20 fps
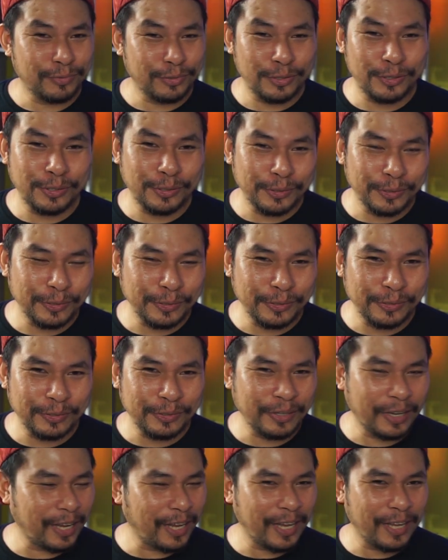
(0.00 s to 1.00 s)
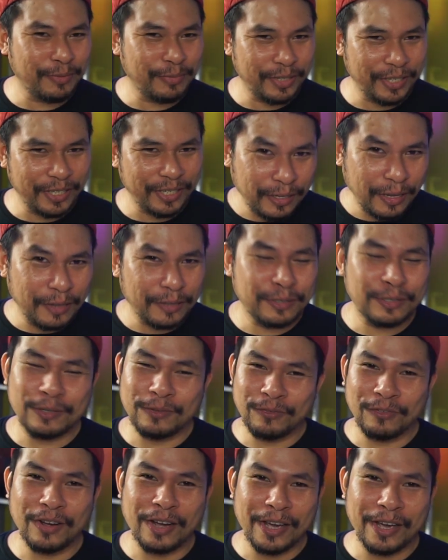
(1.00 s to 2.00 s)
do, I mean, it's
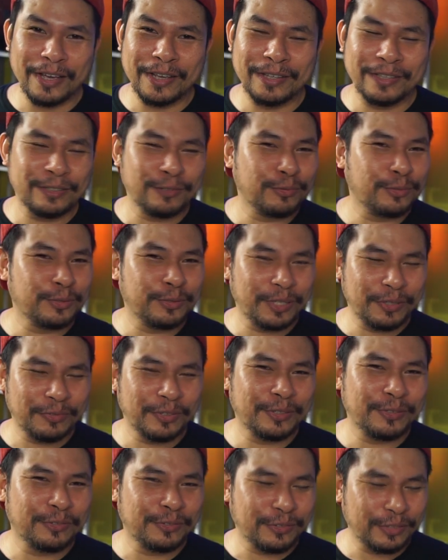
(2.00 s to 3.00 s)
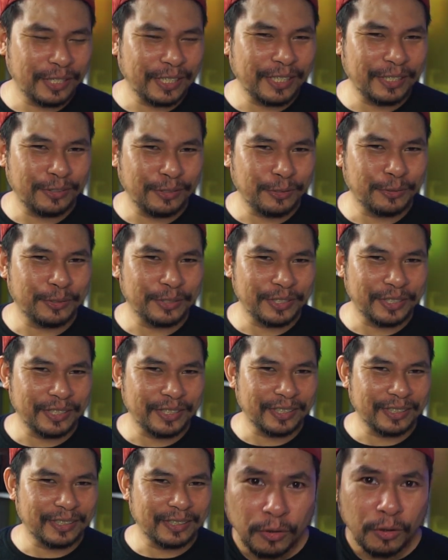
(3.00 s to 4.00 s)
fine, you won't even really notice
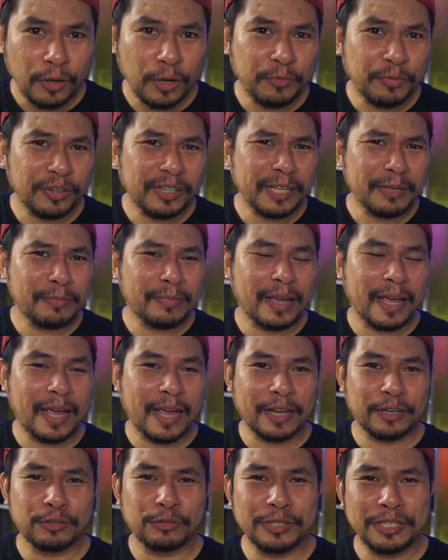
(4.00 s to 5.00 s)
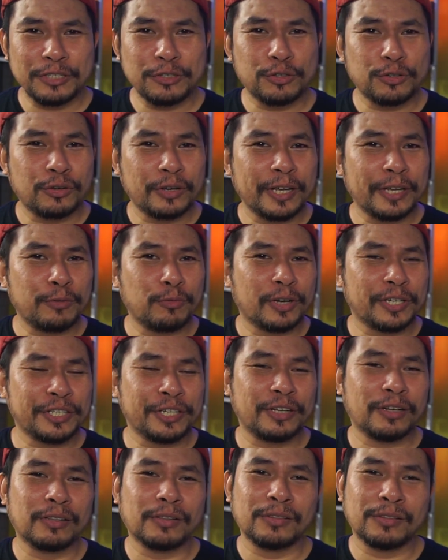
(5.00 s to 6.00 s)
it. Overall, I'm actually enjoying
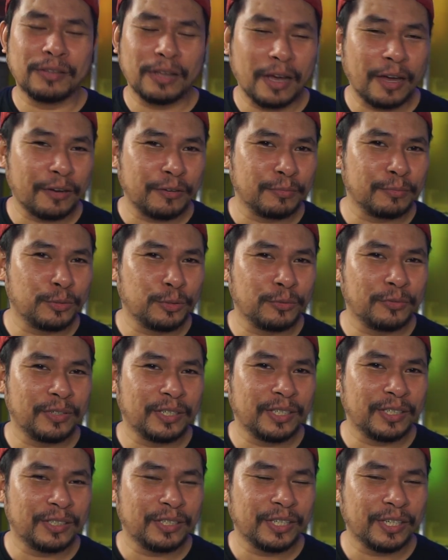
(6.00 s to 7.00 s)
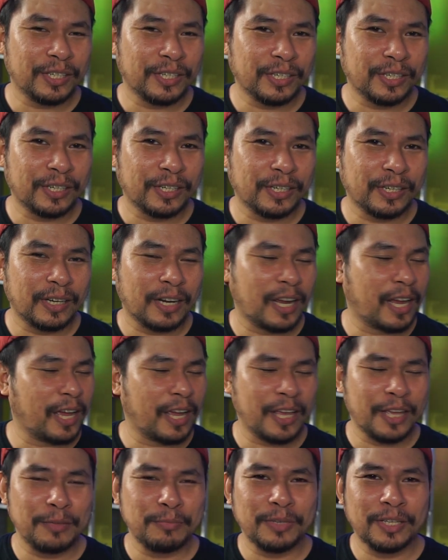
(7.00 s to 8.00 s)
watching a lot of movies here.
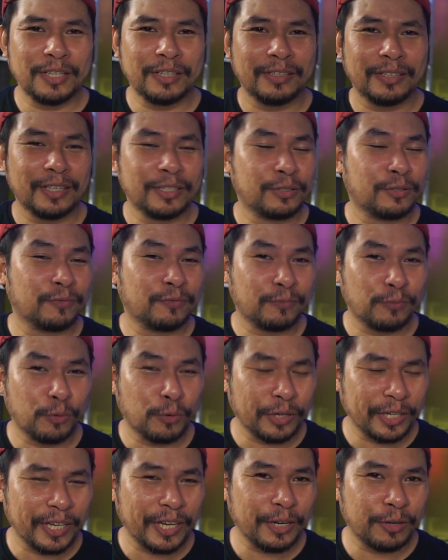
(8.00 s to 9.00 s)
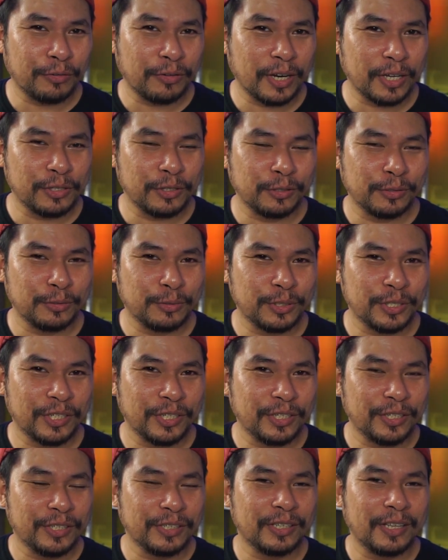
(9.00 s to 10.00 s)
I mean, it's 4K
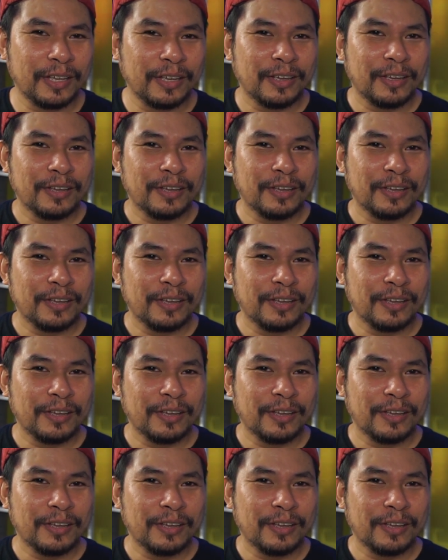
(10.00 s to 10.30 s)
resolution.